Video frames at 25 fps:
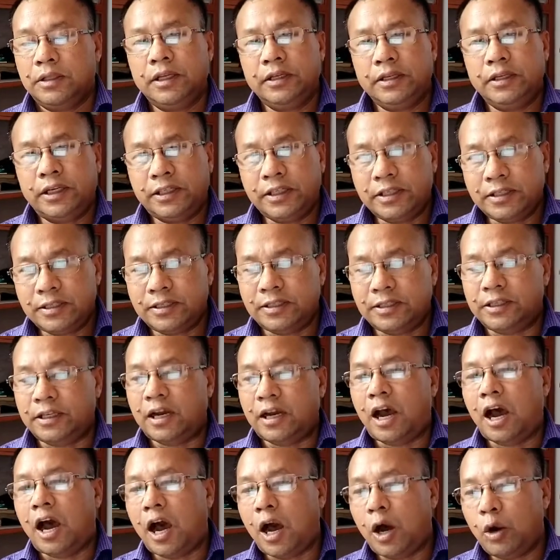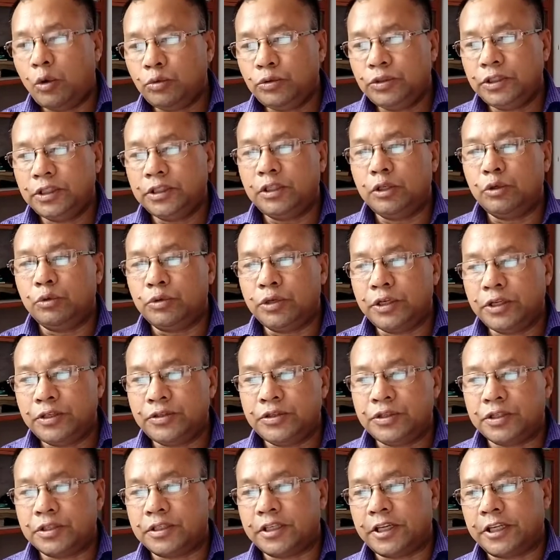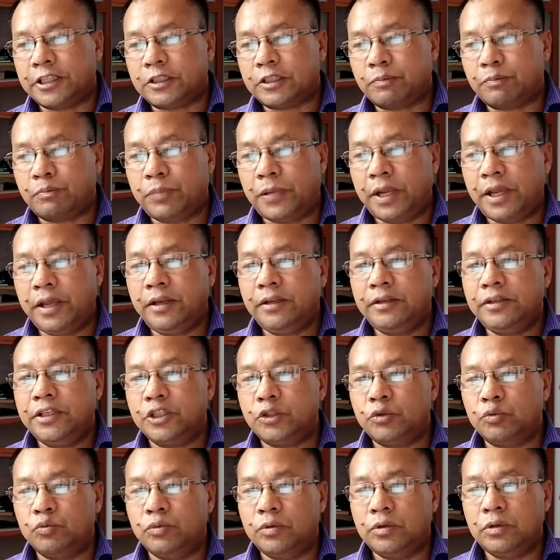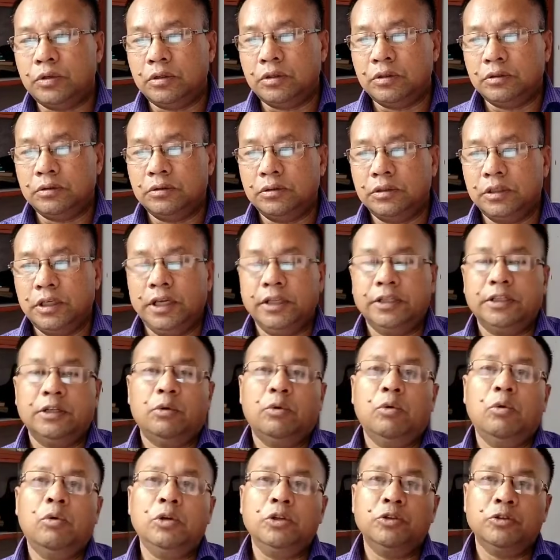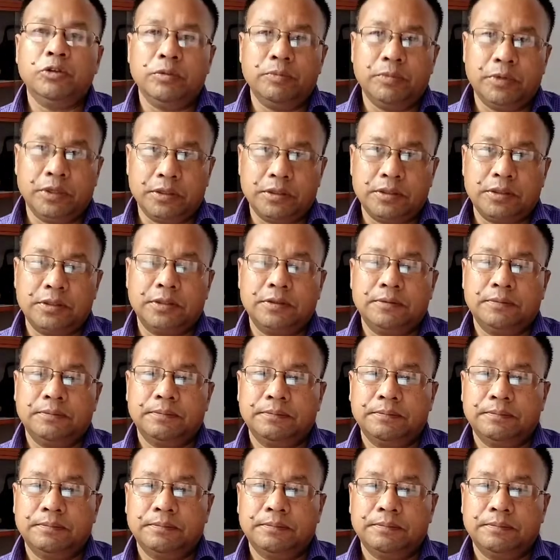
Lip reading: Then let us see, how did Lucretius explain this world and the whole universe?